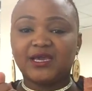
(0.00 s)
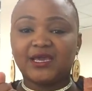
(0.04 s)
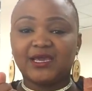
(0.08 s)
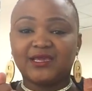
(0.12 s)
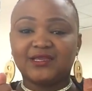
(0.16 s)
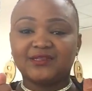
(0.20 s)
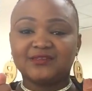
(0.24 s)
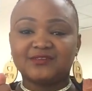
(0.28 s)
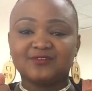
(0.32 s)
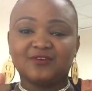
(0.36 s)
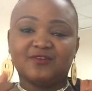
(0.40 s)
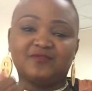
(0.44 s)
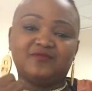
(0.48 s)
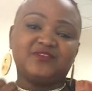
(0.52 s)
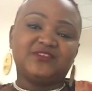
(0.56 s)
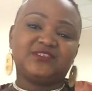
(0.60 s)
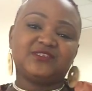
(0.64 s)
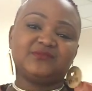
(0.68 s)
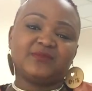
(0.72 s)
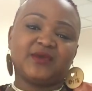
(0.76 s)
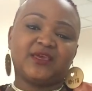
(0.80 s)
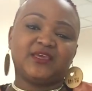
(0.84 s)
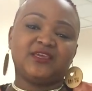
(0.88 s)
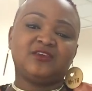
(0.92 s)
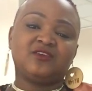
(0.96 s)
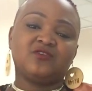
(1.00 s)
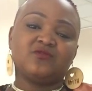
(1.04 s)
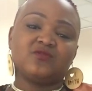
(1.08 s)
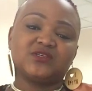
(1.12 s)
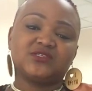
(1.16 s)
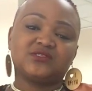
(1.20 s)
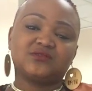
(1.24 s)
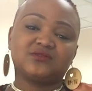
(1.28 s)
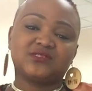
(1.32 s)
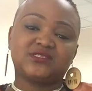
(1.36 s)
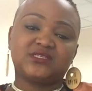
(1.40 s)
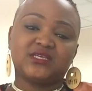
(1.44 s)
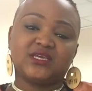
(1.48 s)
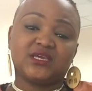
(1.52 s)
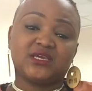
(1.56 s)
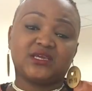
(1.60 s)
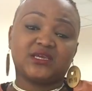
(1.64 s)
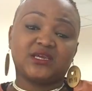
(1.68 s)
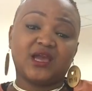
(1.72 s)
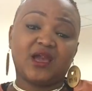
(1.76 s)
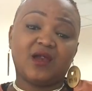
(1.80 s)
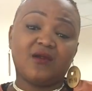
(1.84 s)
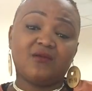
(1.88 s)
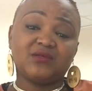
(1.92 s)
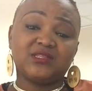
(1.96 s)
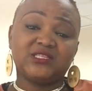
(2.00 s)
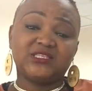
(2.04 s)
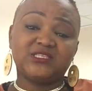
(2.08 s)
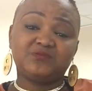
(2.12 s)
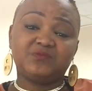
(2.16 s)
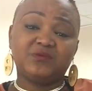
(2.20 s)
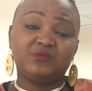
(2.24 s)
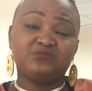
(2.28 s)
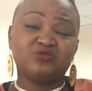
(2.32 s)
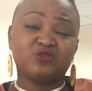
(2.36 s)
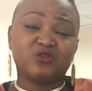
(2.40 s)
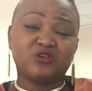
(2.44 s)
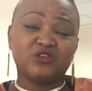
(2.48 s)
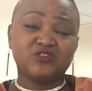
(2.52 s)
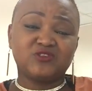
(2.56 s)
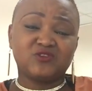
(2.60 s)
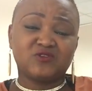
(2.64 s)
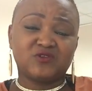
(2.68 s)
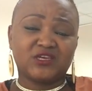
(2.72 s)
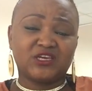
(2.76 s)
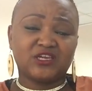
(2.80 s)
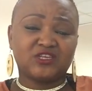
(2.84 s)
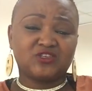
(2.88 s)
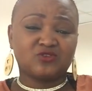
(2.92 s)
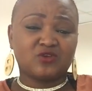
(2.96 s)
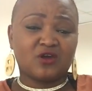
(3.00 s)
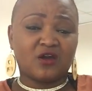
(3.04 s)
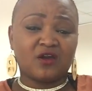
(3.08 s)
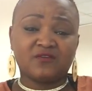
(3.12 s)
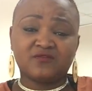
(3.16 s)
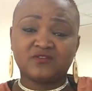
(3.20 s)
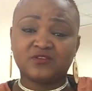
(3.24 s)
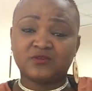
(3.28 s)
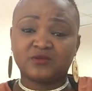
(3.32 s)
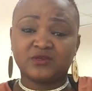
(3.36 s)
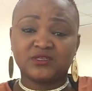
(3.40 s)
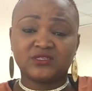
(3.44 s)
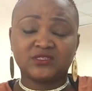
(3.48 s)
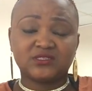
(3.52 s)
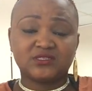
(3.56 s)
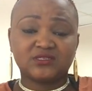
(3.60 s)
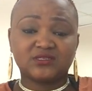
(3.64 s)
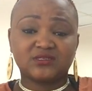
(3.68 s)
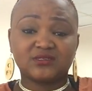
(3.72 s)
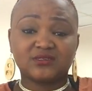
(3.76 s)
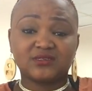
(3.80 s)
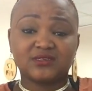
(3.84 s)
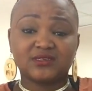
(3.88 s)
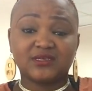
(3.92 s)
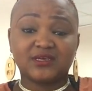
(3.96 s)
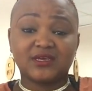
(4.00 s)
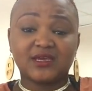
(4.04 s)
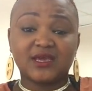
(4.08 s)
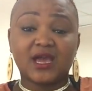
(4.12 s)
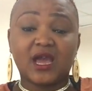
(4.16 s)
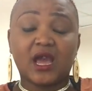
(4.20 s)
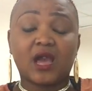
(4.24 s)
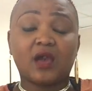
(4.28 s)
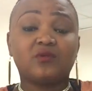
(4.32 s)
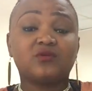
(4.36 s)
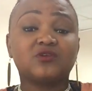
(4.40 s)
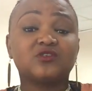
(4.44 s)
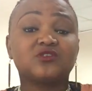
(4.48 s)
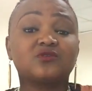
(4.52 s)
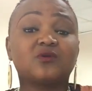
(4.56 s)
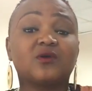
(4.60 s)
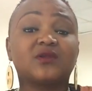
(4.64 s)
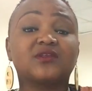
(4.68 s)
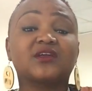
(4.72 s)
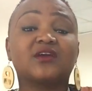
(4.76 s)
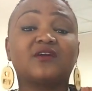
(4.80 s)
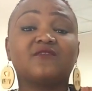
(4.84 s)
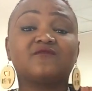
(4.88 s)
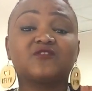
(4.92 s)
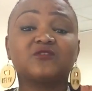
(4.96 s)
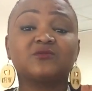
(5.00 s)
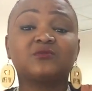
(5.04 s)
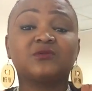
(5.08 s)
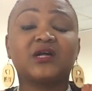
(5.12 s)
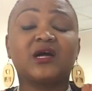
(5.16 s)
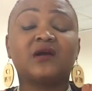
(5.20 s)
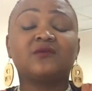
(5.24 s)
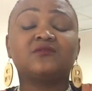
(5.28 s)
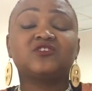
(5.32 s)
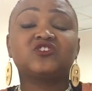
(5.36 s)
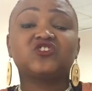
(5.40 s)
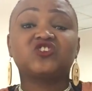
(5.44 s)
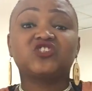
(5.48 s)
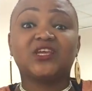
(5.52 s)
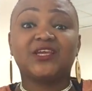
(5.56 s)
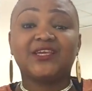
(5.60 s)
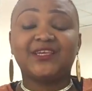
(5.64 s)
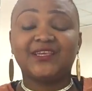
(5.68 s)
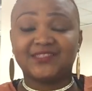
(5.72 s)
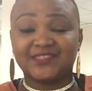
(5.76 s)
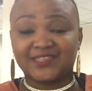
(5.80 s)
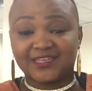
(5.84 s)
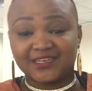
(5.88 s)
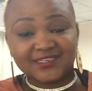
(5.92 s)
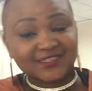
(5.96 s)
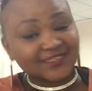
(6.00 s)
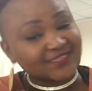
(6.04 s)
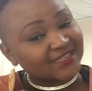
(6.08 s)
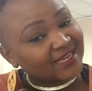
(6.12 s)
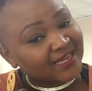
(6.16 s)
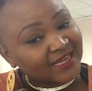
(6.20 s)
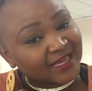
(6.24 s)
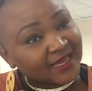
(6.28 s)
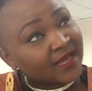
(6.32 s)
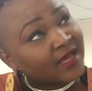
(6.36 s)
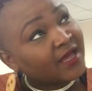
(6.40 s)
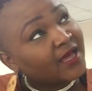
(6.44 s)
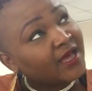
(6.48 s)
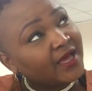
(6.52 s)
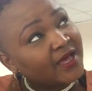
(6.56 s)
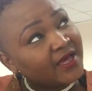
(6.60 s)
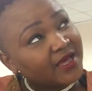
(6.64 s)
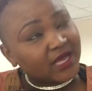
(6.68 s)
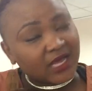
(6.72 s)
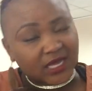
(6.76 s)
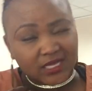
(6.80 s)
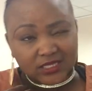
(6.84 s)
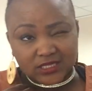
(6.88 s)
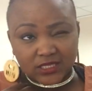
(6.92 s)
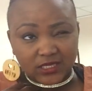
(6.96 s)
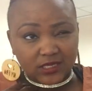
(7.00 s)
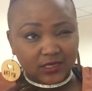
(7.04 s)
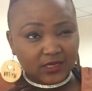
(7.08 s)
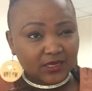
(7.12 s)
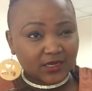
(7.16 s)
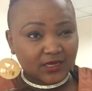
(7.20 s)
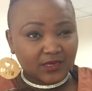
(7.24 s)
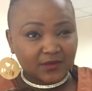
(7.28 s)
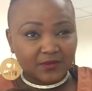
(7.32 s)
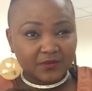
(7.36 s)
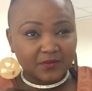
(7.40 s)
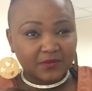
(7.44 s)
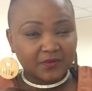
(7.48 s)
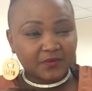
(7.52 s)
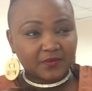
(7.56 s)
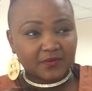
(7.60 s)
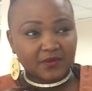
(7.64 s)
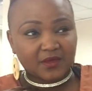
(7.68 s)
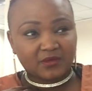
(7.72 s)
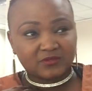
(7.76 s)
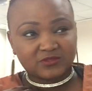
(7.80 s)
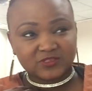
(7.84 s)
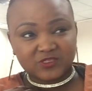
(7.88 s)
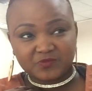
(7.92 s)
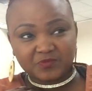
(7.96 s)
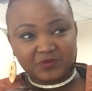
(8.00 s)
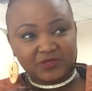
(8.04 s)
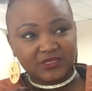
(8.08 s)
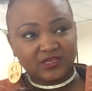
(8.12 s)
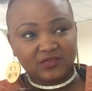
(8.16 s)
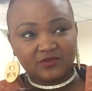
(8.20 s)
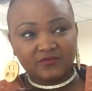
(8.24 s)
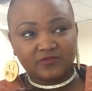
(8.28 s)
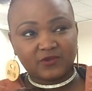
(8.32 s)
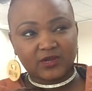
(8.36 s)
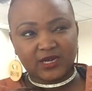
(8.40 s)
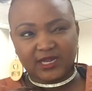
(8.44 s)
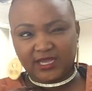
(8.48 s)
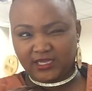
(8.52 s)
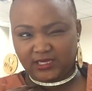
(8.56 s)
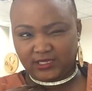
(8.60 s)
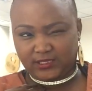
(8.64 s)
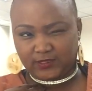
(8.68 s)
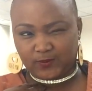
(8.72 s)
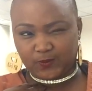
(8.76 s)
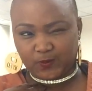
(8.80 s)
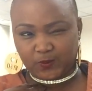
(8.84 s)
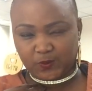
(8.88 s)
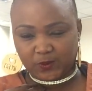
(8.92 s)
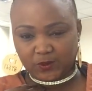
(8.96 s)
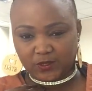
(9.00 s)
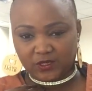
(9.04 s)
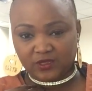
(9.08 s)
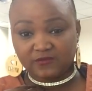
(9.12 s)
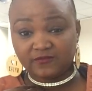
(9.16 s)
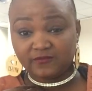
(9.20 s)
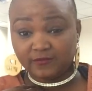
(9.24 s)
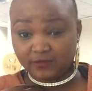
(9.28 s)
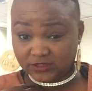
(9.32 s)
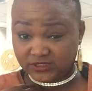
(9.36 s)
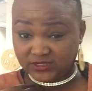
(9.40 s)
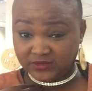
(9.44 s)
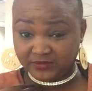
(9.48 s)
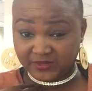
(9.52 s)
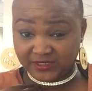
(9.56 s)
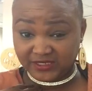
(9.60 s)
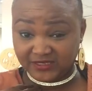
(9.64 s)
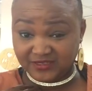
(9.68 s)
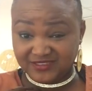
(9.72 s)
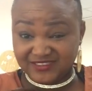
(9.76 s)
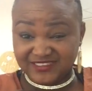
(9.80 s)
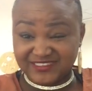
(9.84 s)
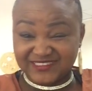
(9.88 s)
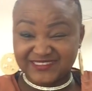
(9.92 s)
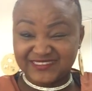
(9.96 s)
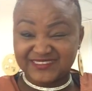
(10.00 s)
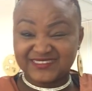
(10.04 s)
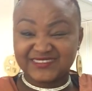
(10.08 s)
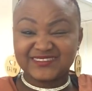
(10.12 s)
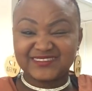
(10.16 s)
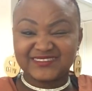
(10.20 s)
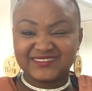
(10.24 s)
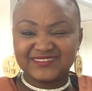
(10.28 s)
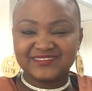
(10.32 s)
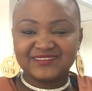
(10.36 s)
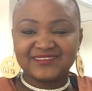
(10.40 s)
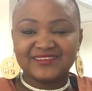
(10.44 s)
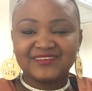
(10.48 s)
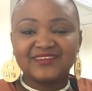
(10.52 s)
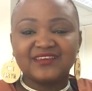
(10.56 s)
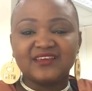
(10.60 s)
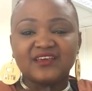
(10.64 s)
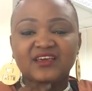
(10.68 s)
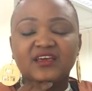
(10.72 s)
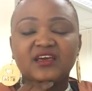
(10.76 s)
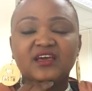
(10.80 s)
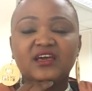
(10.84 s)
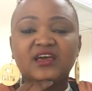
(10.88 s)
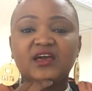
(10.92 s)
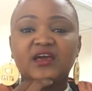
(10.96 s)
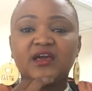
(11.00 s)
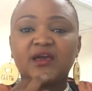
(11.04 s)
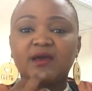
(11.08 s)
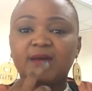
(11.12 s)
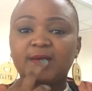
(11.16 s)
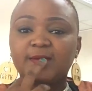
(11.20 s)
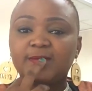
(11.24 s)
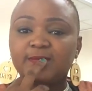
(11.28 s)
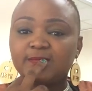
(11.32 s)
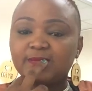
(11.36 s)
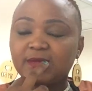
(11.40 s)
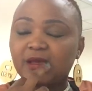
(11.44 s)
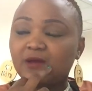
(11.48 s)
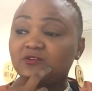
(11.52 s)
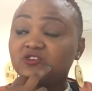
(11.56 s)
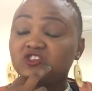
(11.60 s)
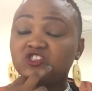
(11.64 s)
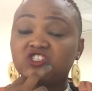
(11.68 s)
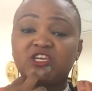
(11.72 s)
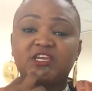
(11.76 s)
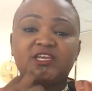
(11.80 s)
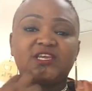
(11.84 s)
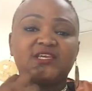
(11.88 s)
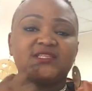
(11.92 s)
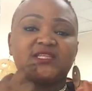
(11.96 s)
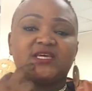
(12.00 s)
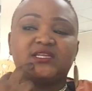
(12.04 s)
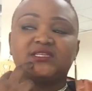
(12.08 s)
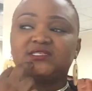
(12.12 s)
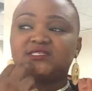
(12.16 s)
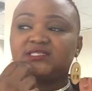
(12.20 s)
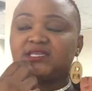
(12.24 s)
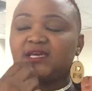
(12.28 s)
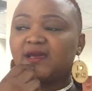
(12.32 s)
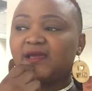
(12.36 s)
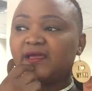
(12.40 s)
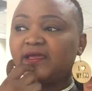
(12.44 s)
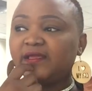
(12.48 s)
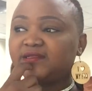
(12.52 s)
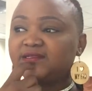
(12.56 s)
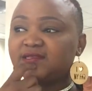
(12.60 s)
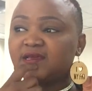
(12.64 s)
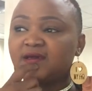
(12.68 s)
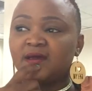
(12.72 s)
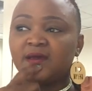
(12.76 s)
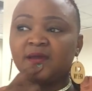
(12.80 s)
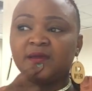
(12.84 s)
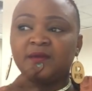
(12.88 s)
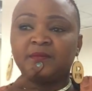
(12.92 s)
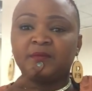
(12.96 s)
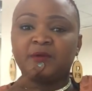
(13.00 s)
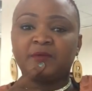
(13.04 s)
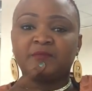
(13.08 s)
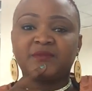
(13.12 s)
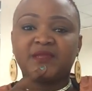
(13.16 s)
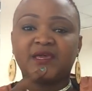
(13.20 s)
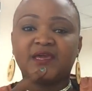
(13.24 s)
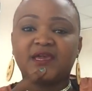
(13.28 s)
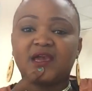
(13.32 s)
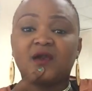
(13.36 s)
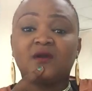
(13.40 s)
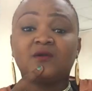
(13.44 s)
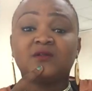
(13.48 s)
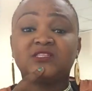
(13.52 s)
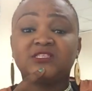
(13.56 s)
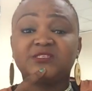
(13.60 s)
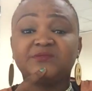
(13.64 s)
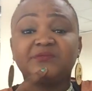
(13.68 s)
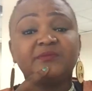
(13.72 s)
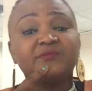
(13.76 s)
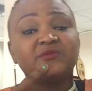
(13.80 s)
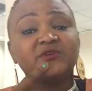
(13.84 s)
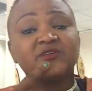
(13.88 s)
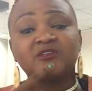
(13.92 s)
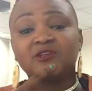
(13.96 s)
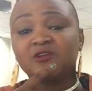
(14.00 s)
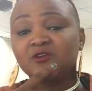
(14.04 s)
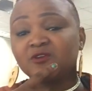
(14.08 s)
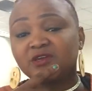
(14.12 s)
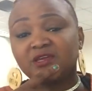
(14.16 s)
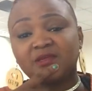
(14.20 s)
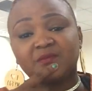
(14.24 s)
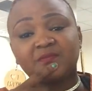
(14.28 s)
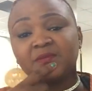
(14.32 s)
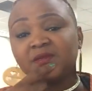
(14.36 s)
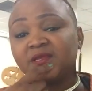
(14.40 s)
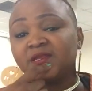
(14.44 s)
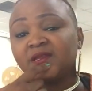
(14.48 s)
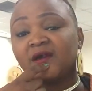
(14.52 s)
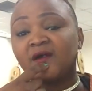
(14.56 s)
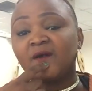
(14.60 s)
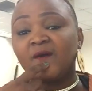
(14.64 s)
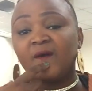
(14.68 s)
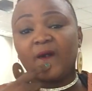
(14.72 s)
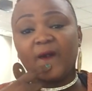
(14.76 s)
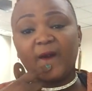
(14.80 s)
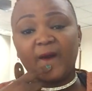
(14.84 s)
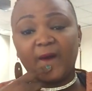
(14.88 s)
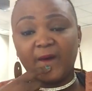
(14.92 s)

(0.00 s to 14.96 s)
And obviously my ego was still saying, how are these people going to look at you afterwards? I was so uncomfortable. I was shaking that entire, I think I was speaking for like 40 minutes. I was shaking that entire time. I'm like, how are these people going to look at me now?